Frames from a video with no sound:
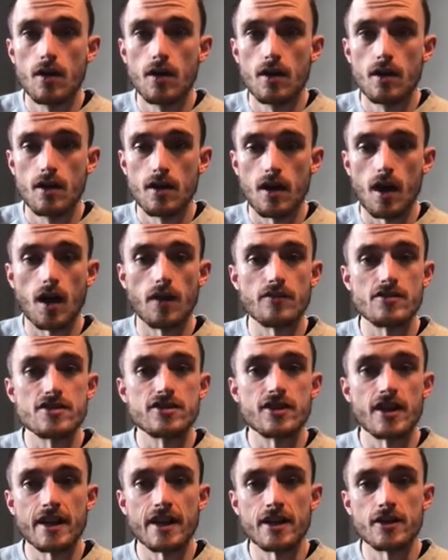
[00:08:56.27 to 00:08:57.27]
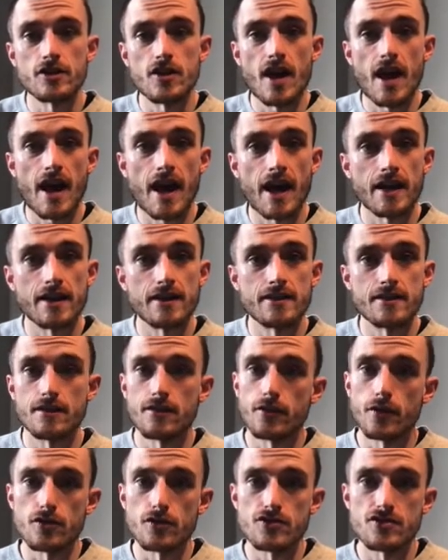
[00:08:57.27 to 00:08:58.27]
All of a sudden you had
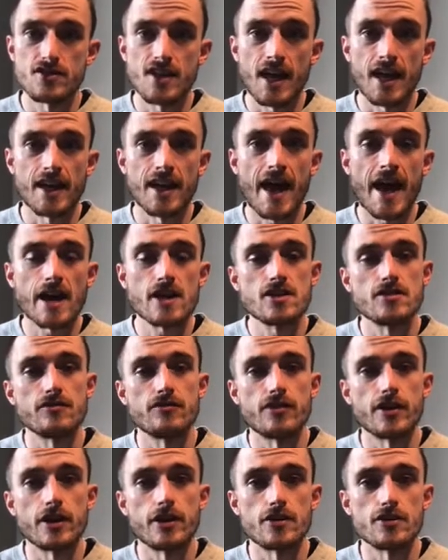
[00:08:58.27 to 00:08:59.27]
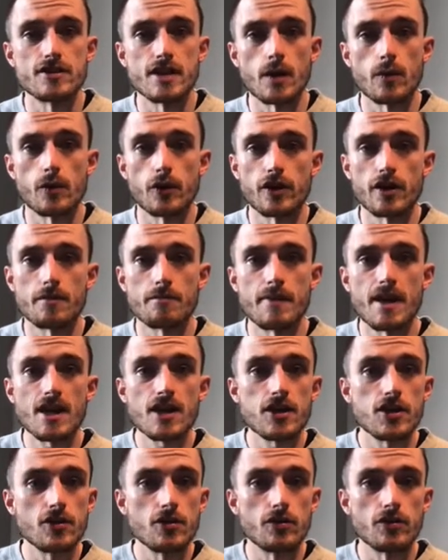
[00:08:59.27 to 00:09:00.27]
those 10 action figures that were going to make
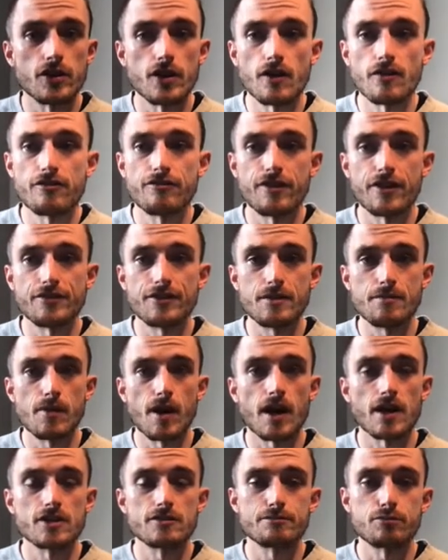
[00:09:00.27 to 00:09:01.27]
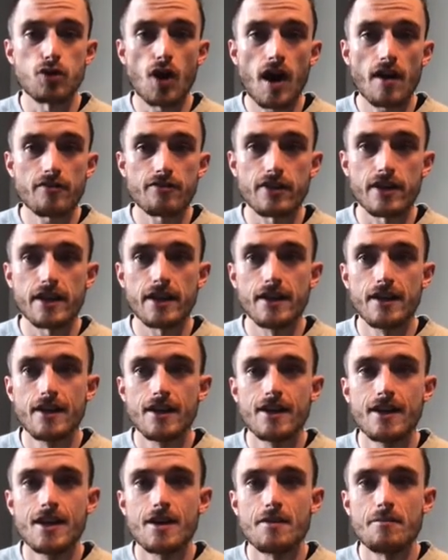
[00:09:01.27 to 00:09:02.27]
you, $50 profit,
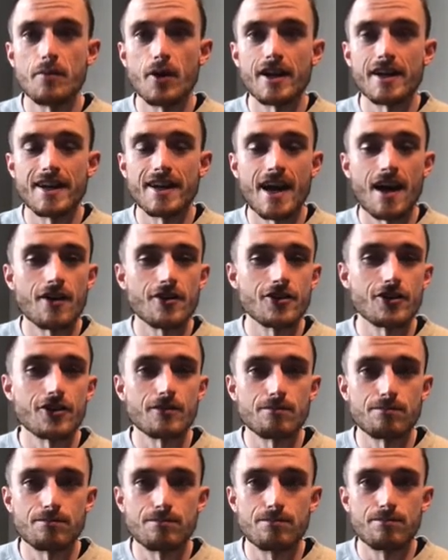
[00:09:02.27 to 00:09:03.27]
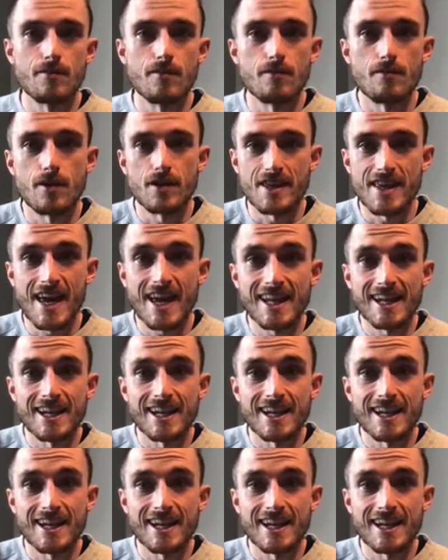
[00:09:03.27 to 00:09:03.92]
but now you're gated in